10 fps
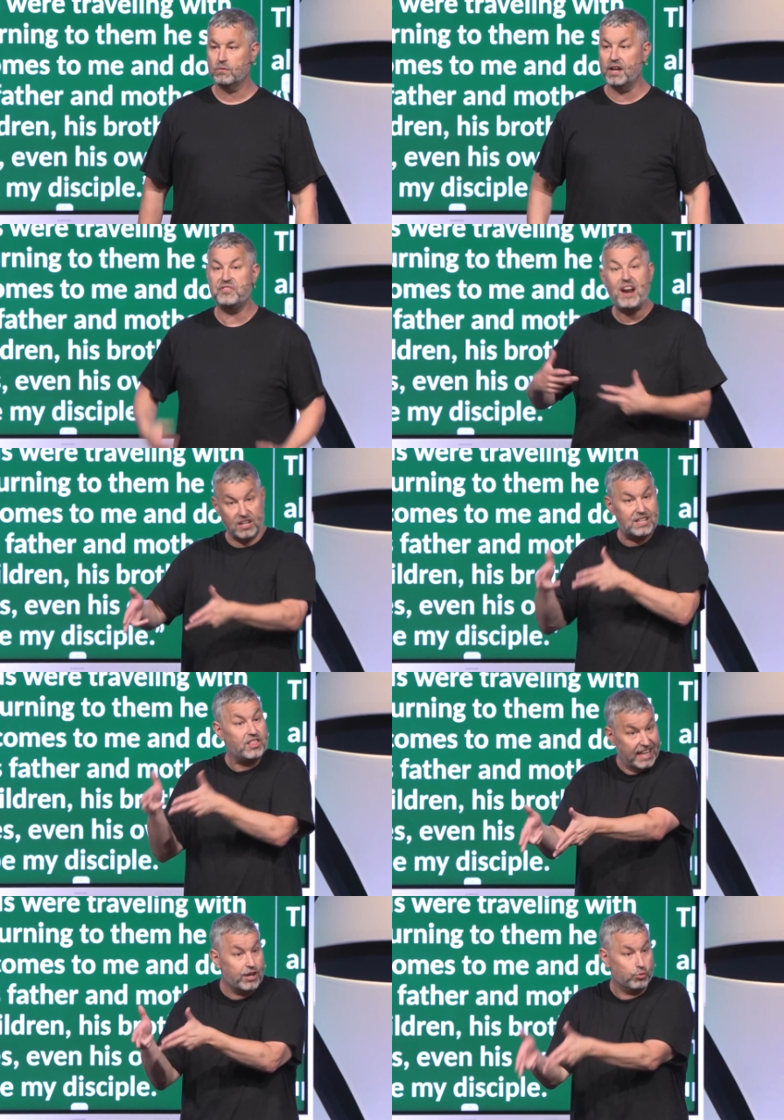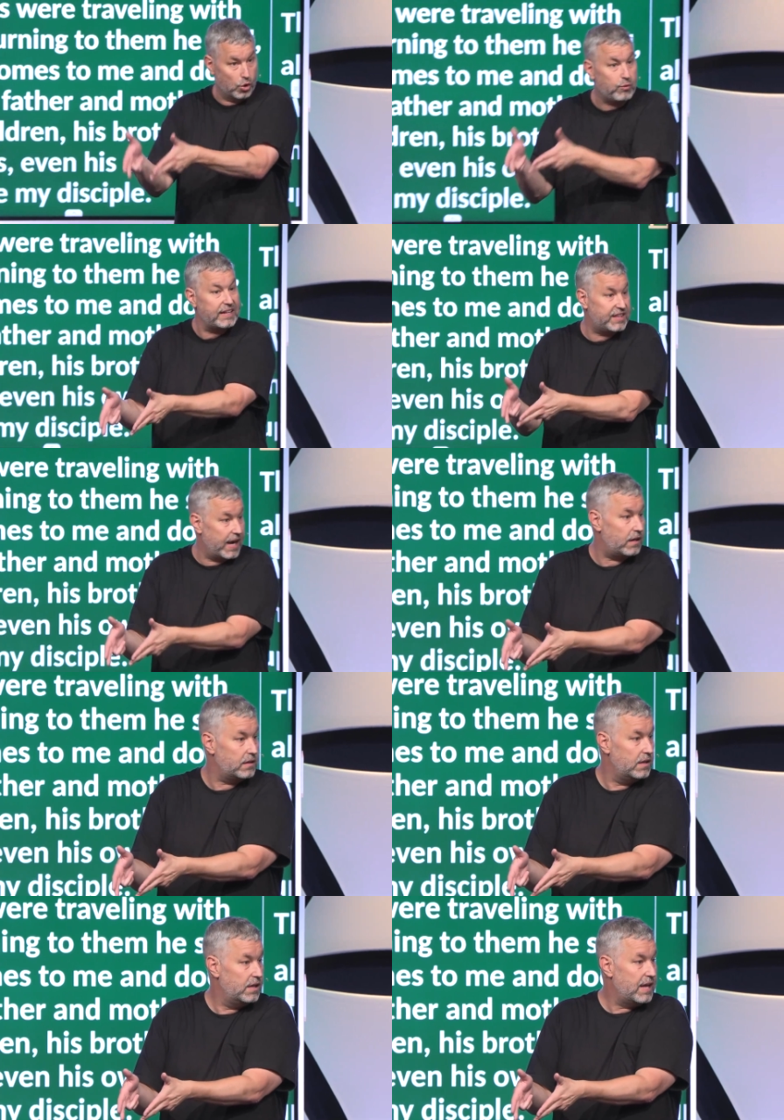Right there, literal, right there.
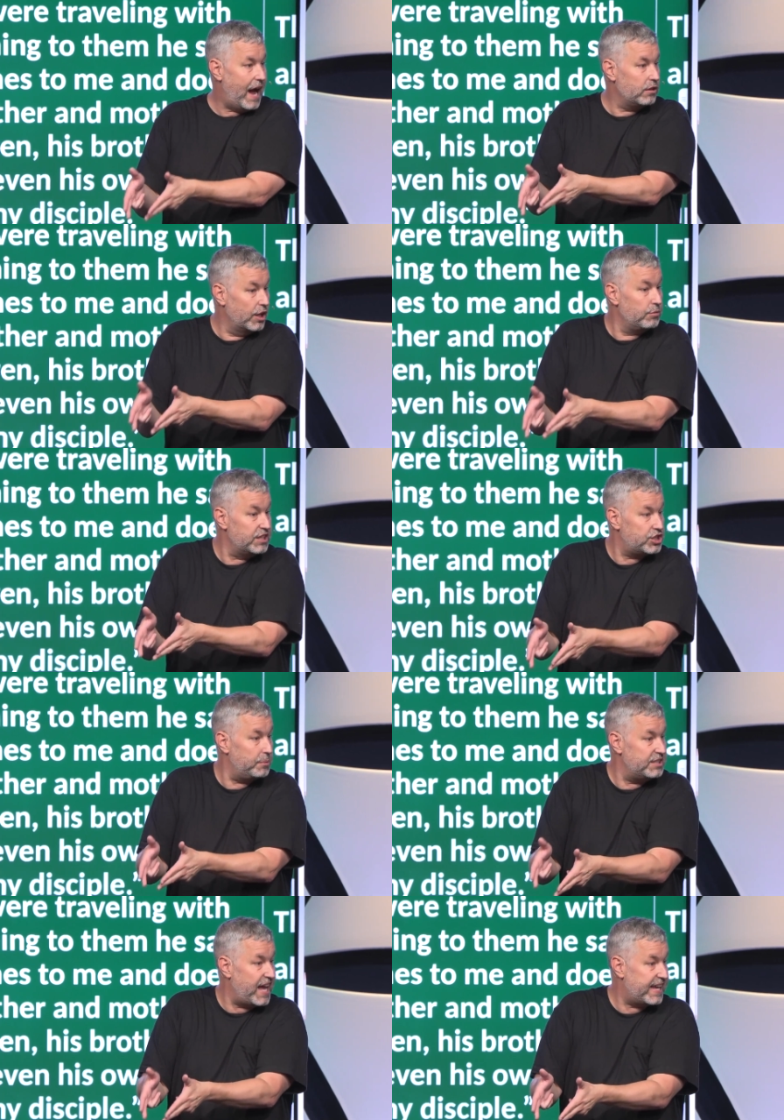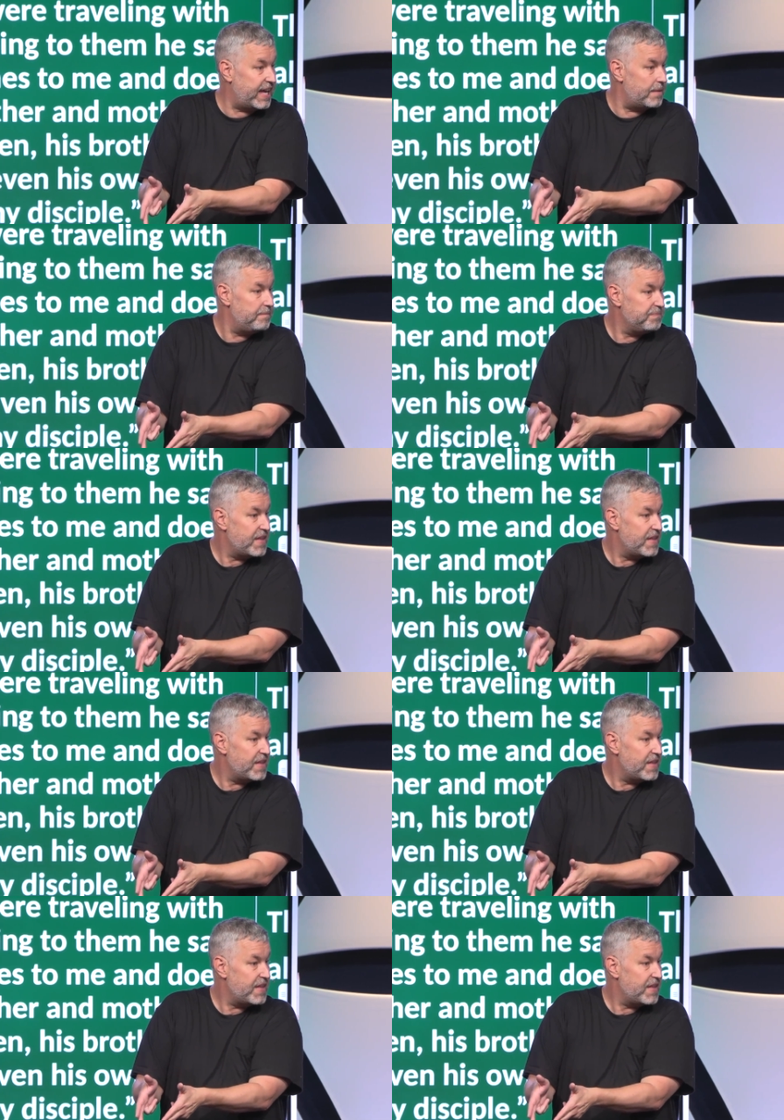How literally should we take it?